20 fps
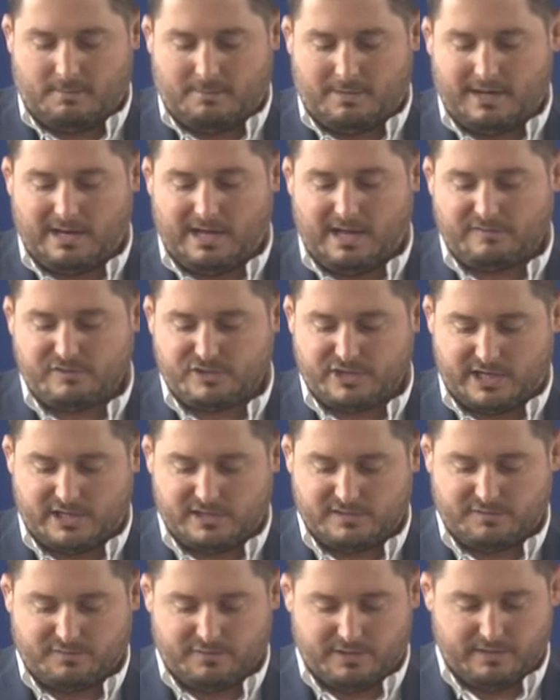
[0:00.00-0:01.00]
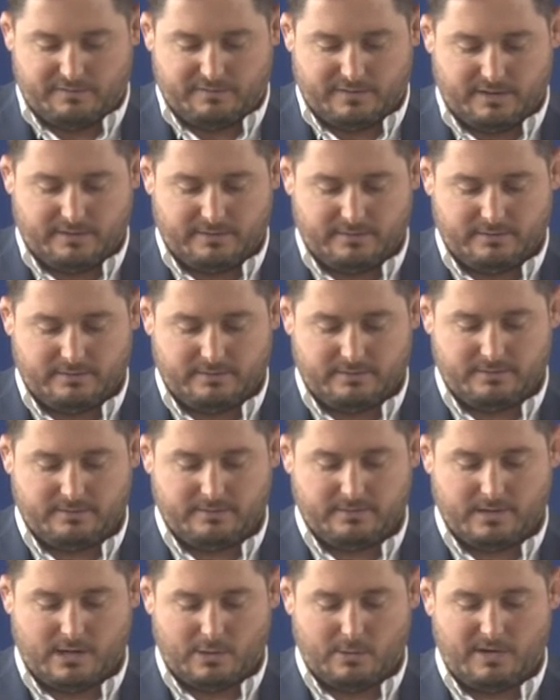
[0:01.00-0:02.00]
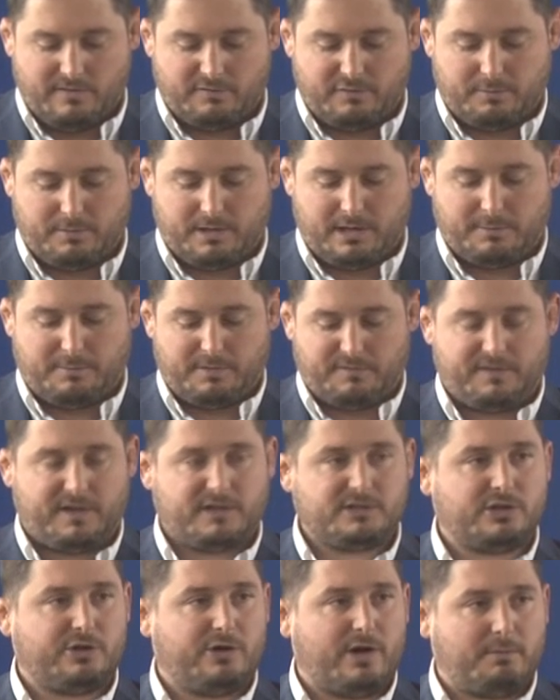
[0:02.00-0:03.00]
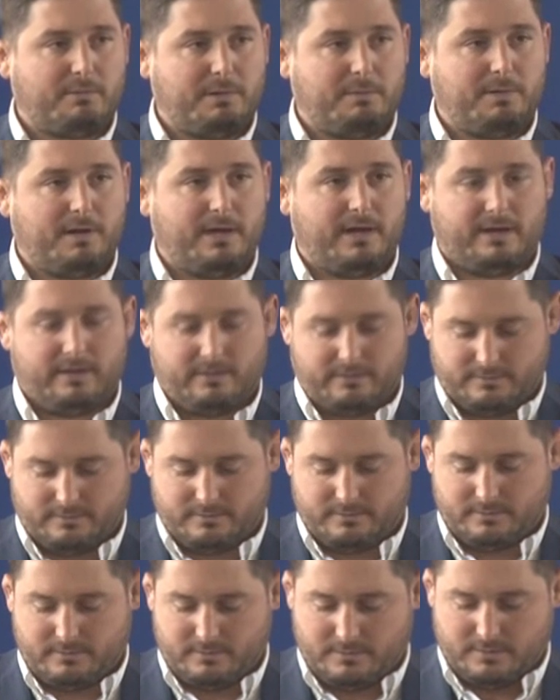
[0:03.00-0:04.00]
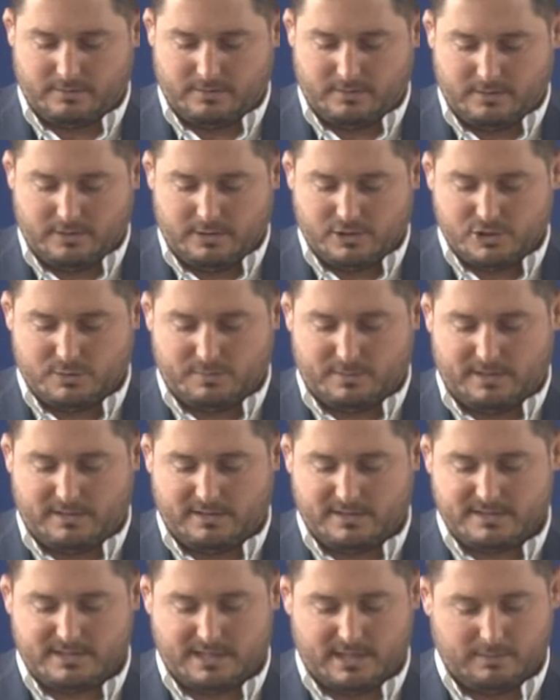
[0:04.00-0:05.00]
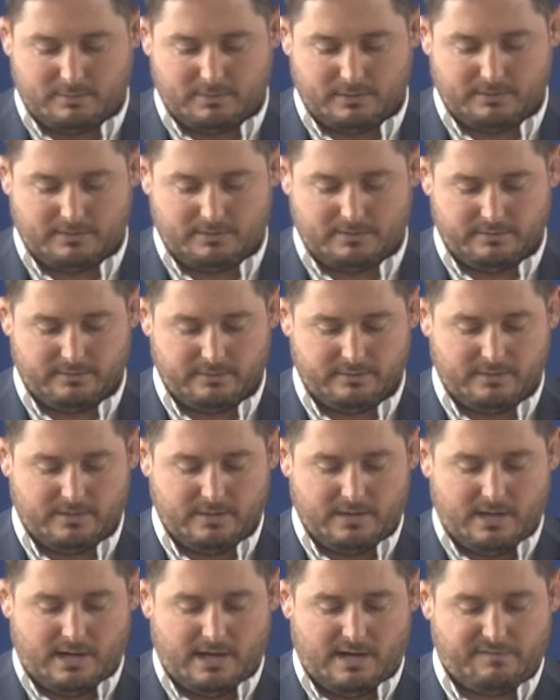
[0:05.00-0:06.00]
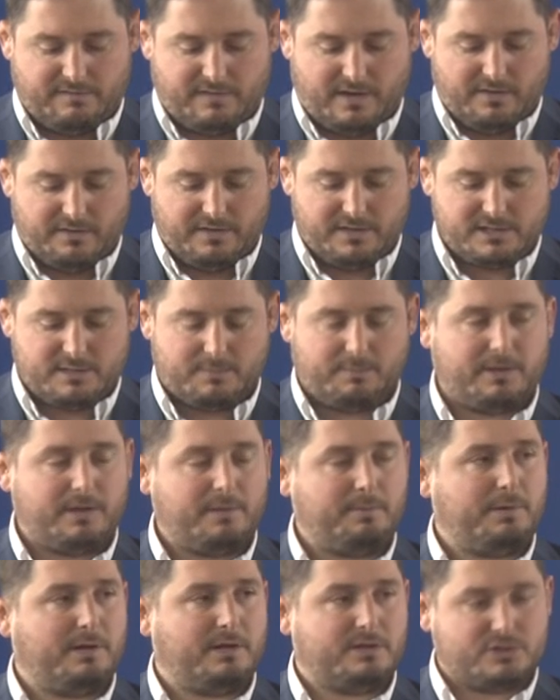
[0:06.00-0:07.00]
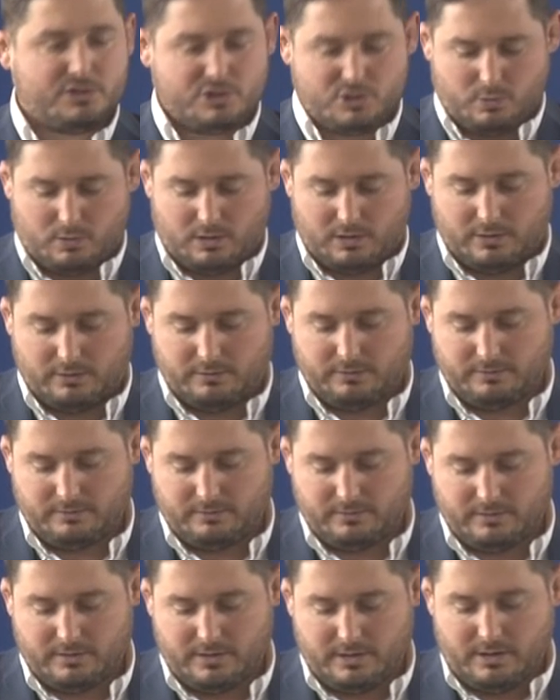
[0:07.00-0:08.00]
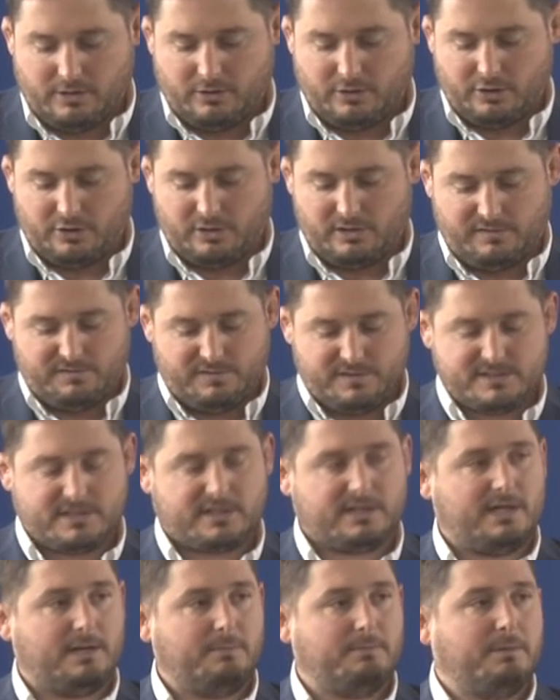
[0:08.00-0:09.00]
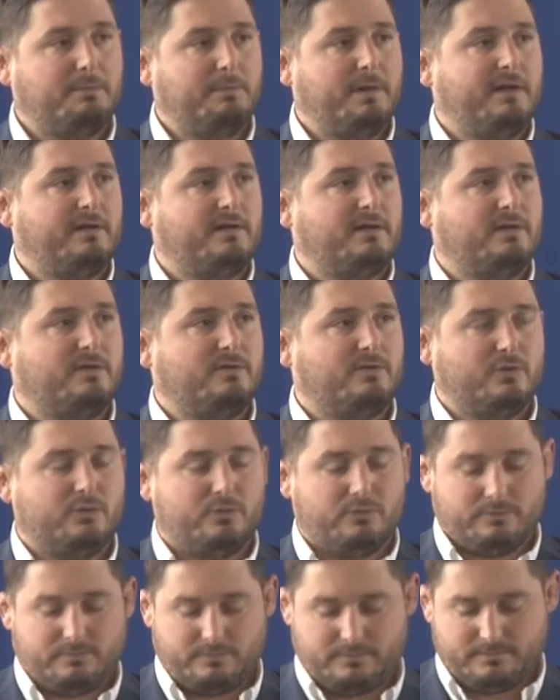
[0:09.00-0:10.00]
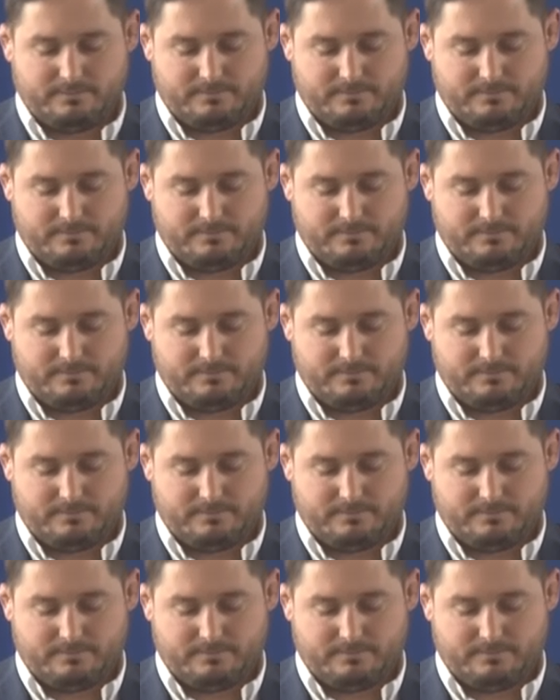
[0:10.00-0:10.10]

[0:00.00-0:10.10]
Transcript: My life changed forever. I went from being a professional rugby player to being disabled. I found this a bitter pill to swallow, not only physically but mentally too.